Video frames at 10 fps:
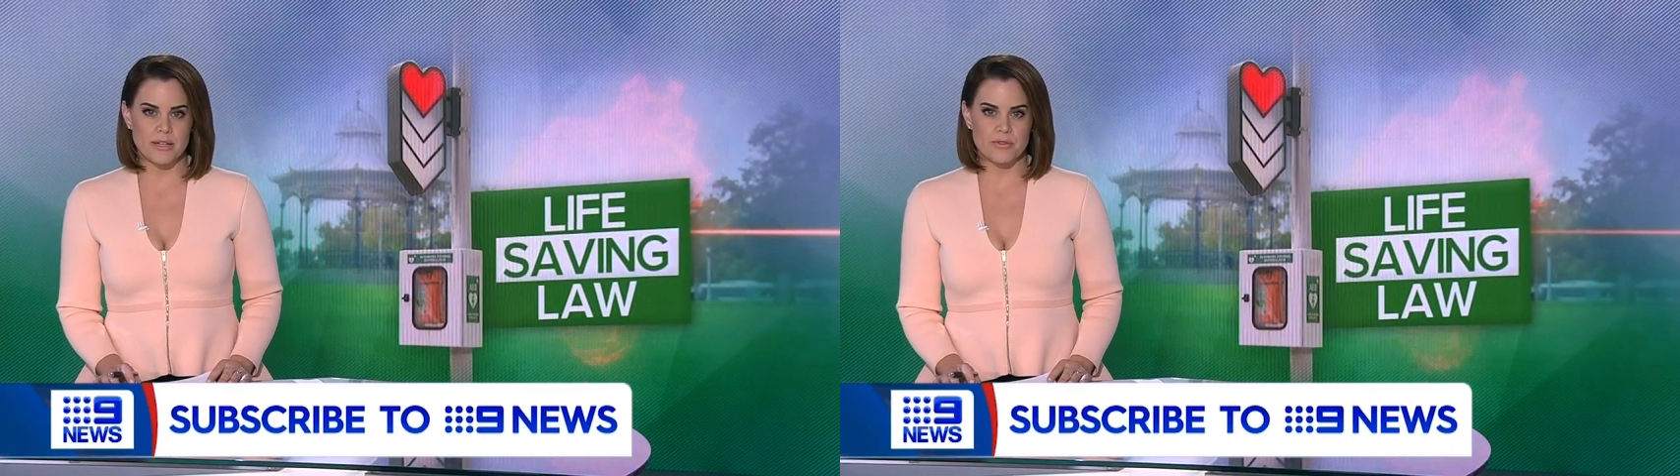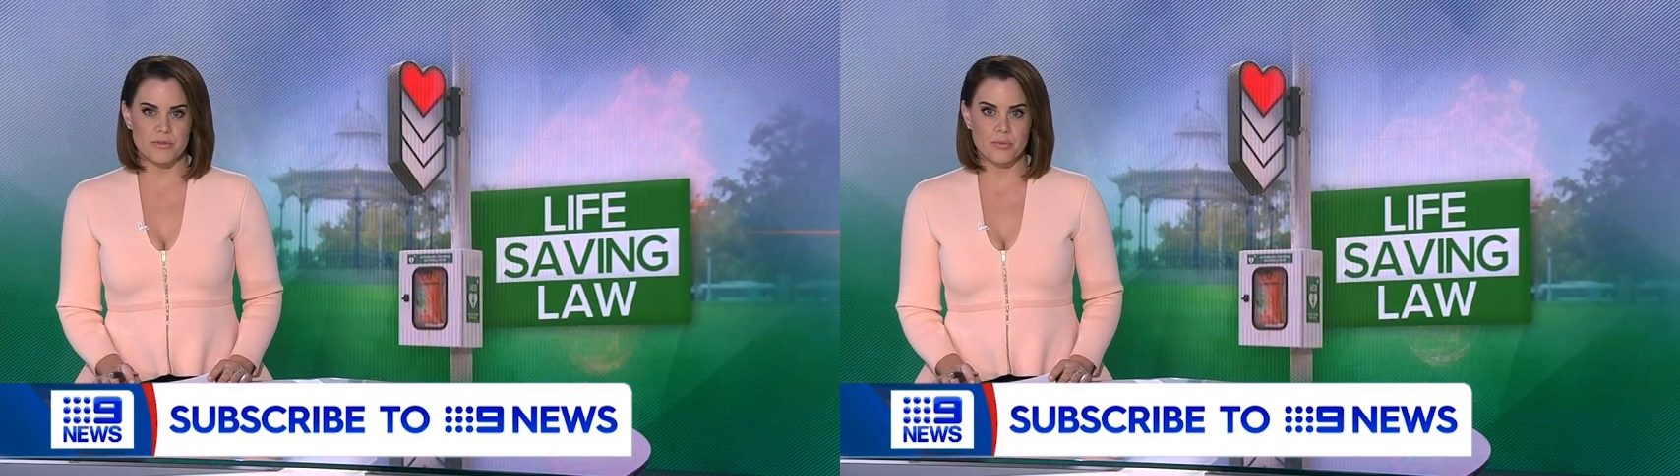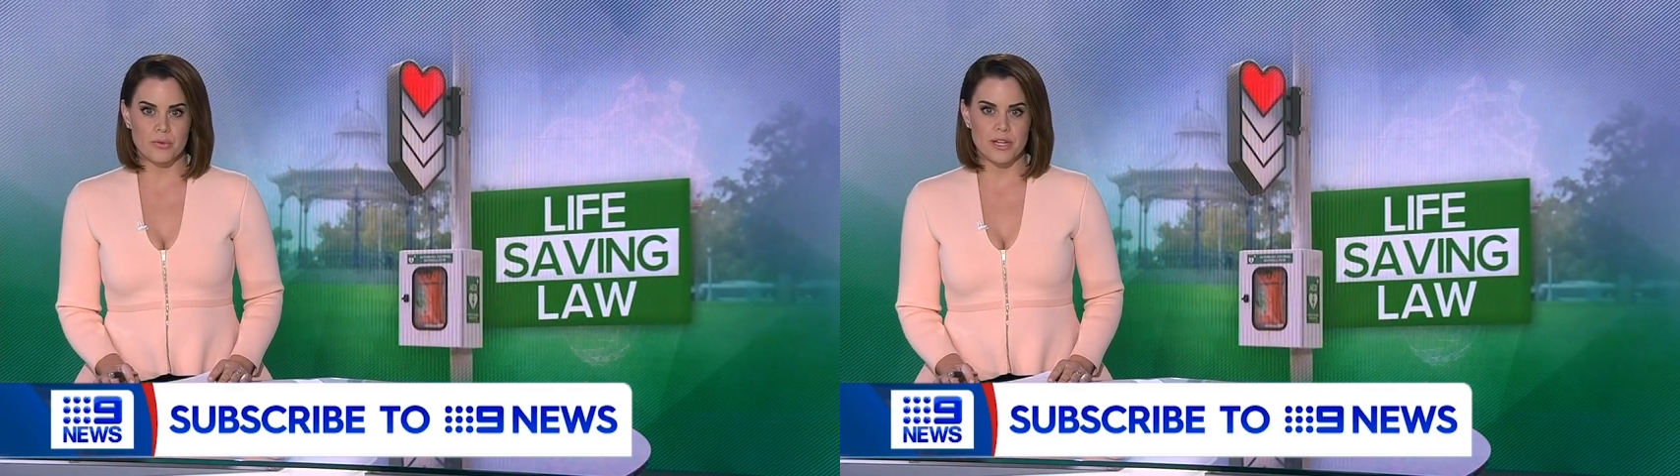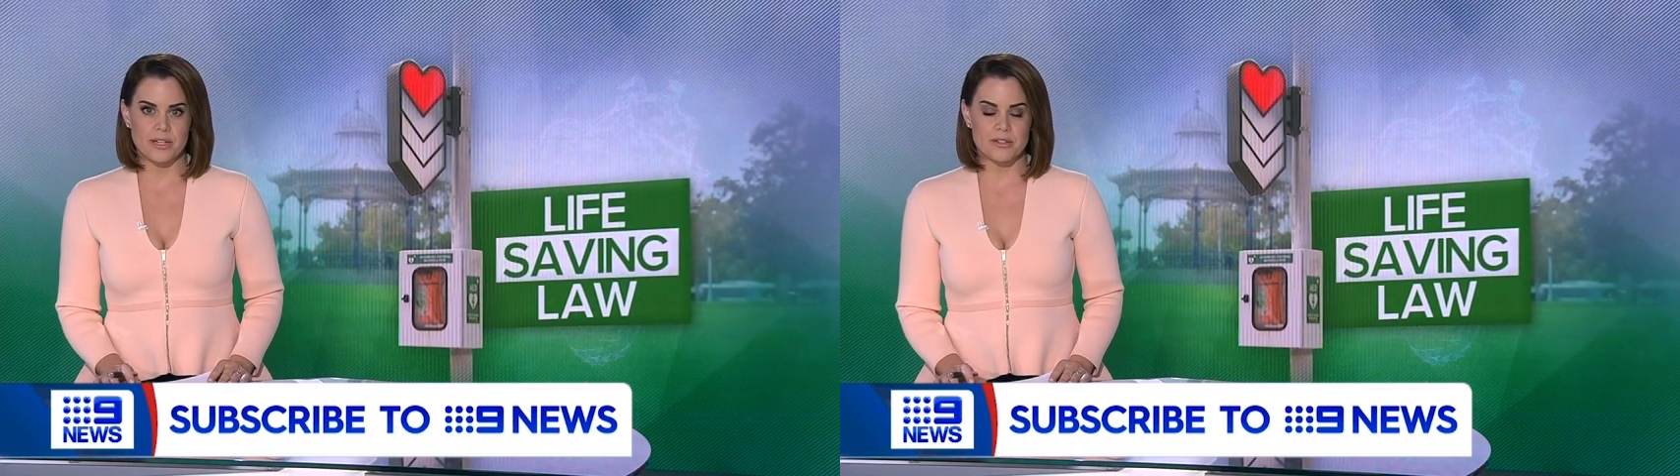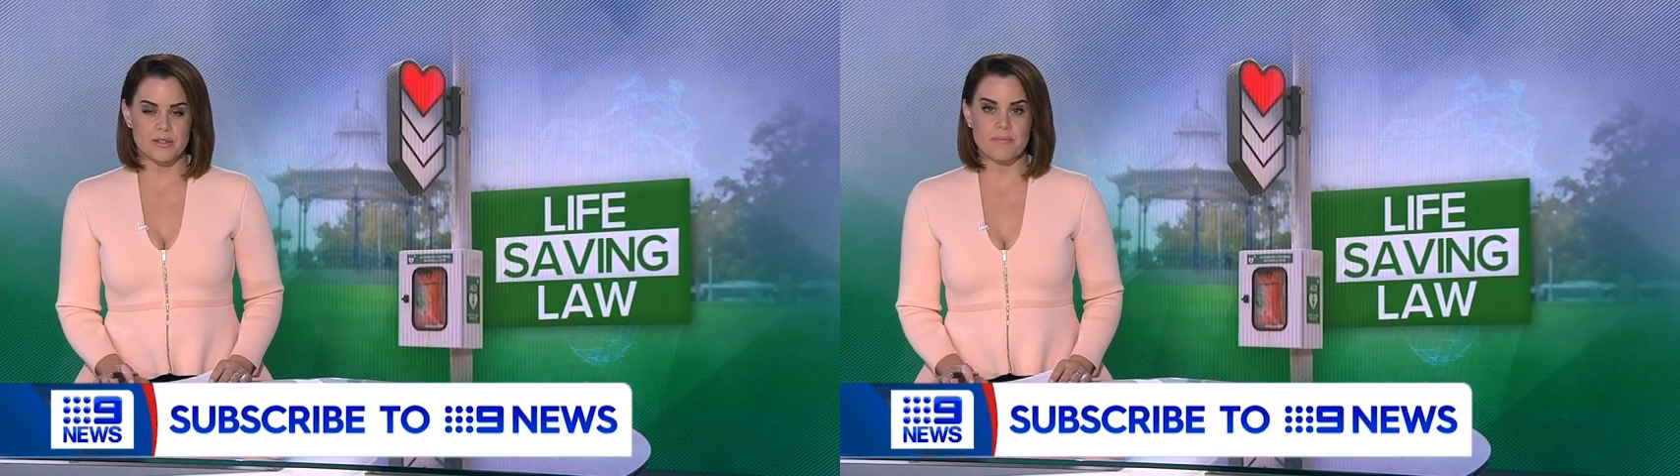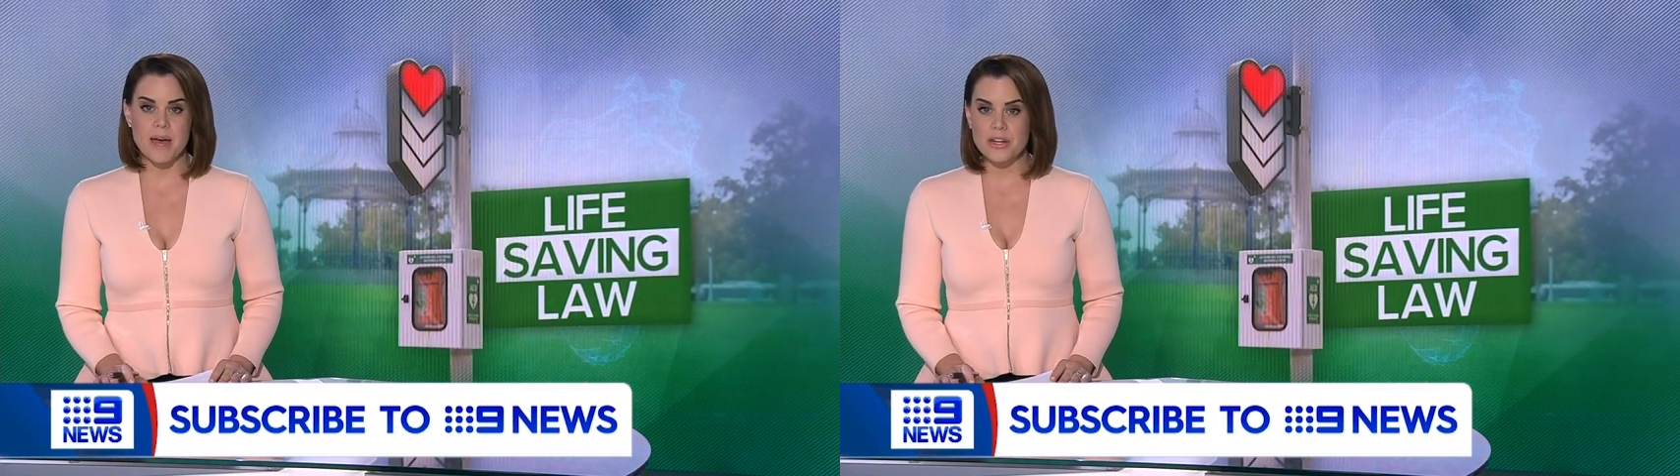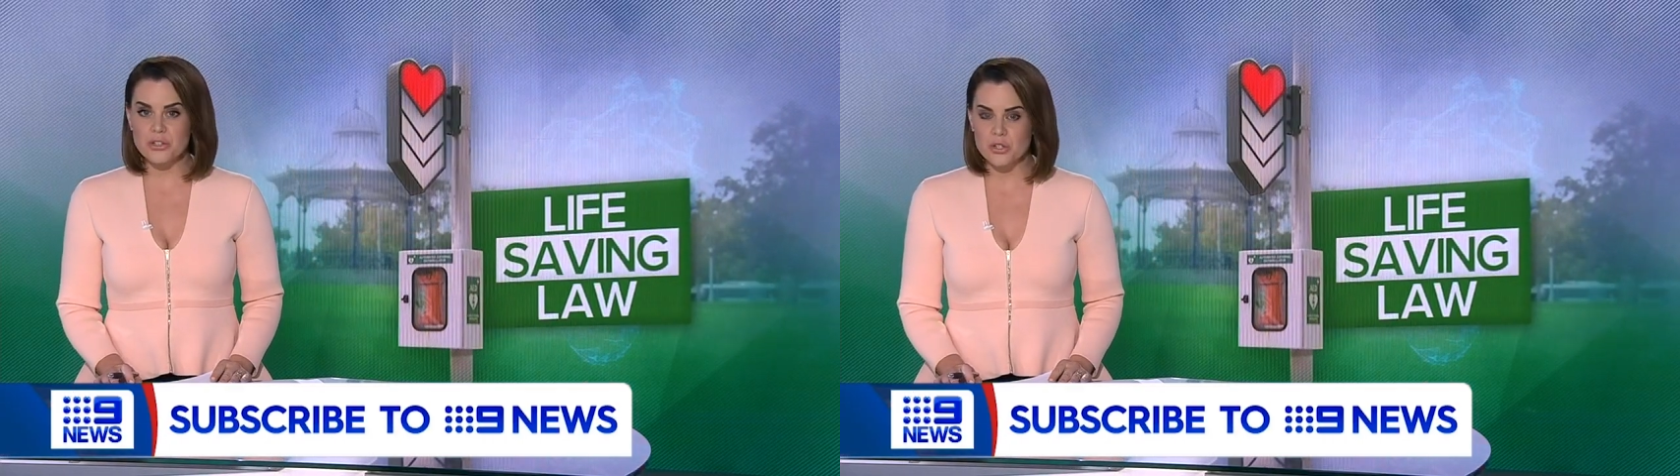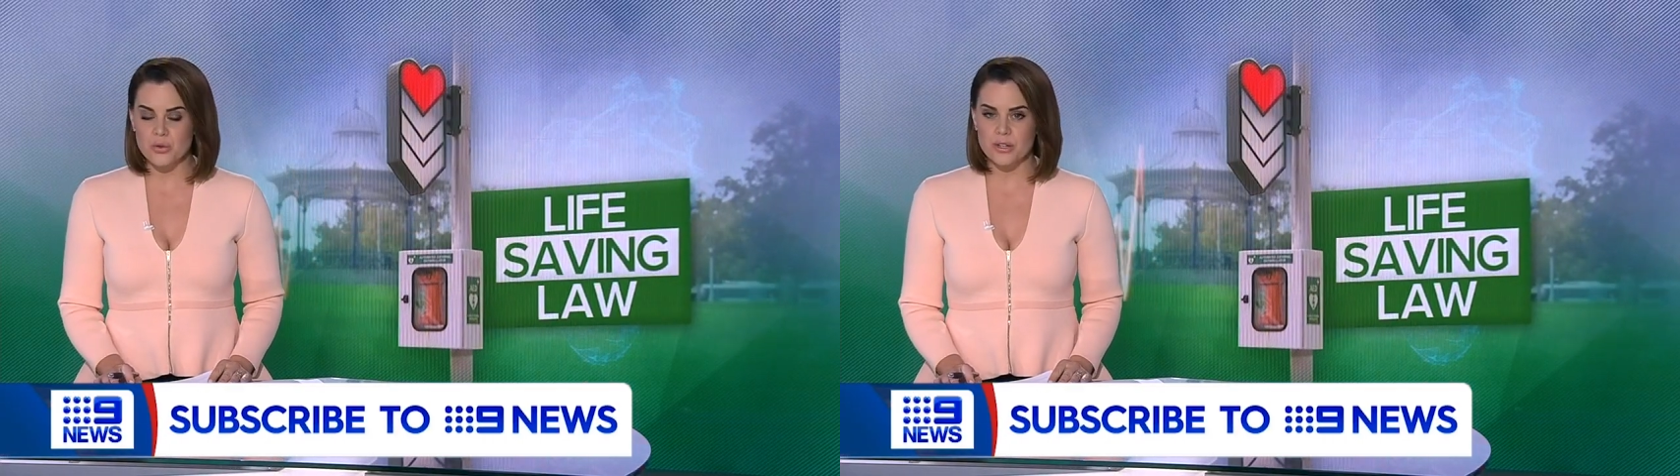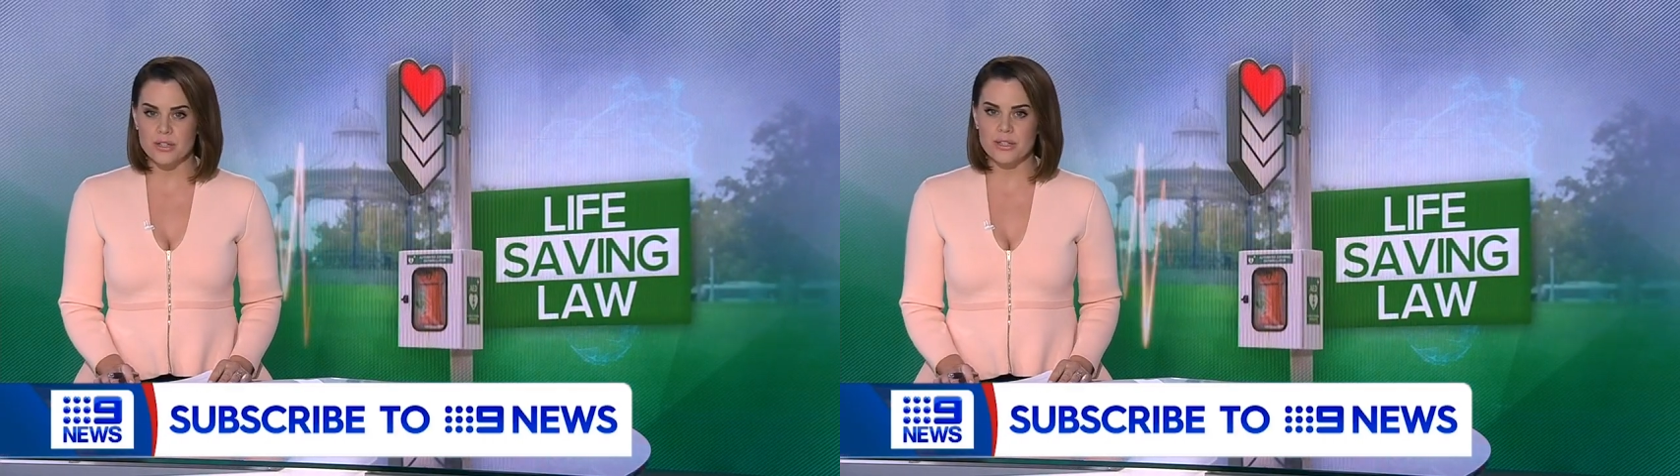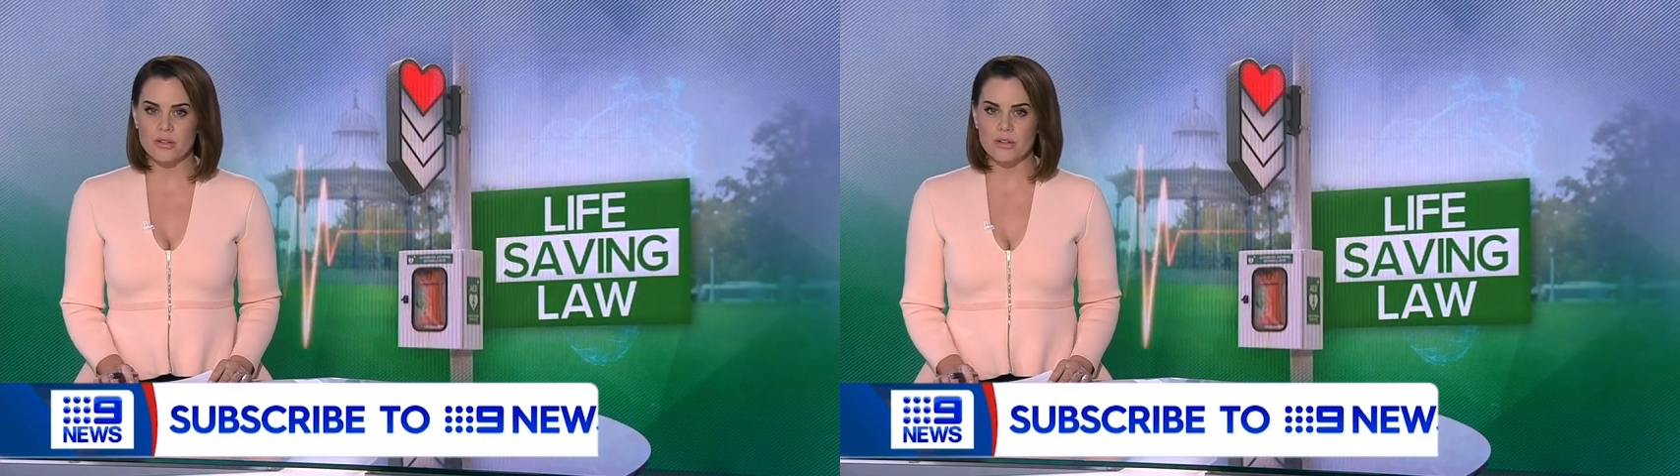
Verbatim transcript: defibrillators mandatory